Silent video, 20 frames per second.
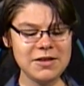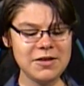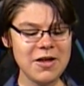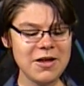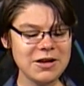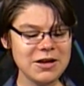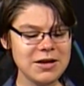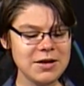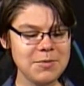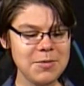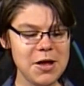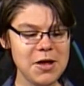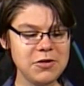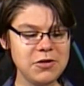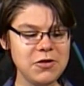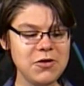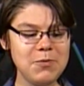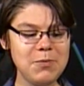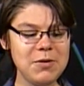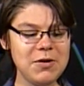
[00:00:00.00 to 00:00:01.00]
Talking About
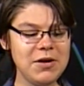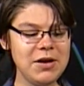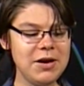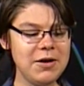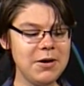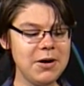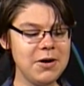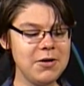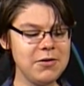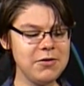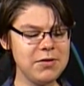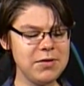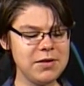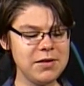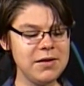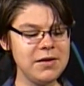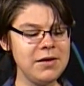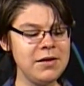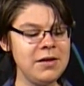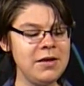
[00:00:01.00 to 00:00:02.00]
Superheroes,
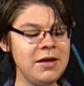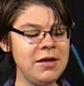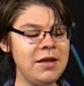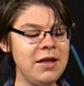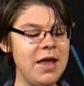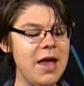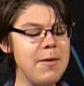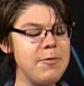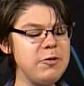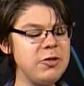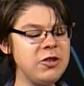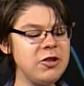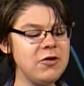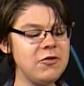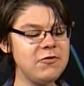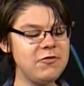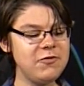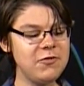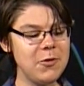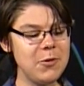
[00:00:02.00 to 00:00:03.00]

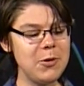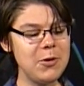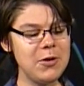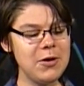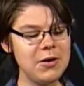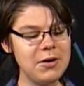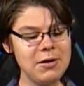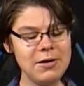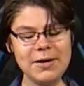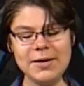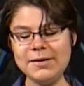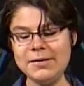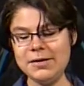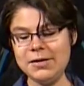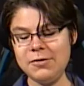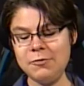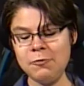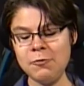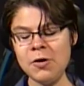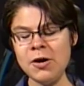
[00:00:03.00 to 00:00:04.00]
Episode 4,
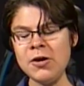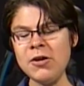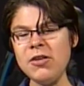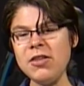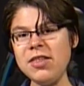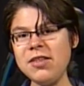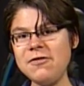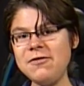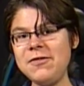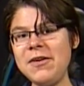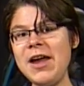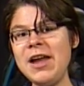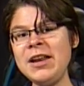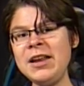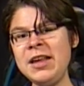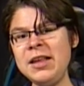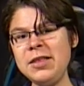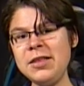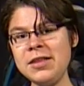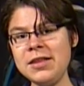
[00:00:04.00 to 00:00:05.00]
World's
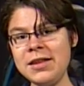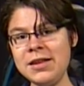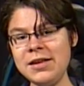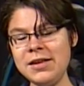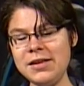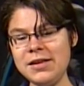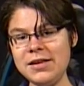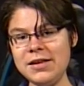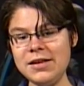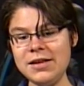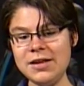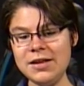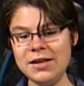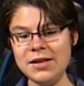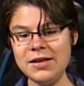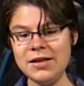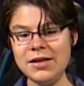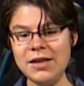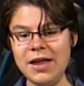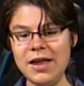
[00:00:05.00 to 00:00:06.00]
Finest.
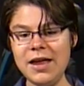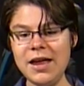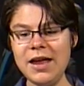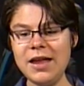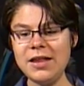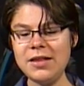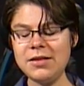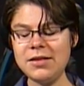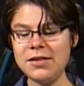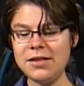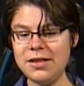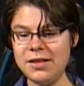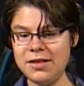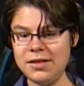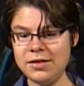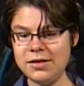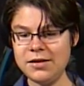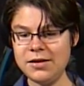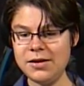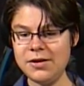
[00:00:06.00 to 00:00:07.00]
And
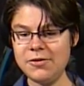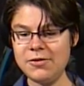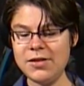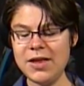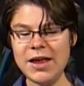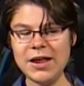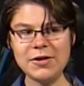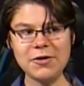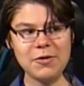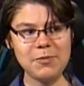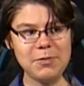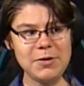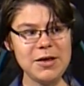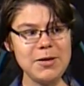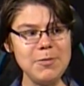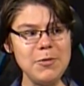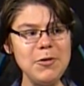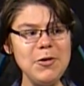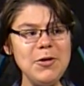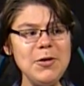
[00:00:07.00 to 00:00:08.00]
see you later,
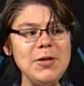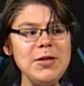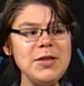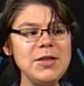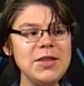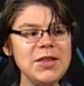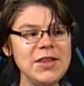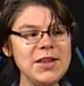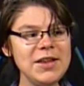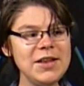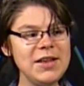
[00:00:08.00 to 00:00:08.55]
peoples.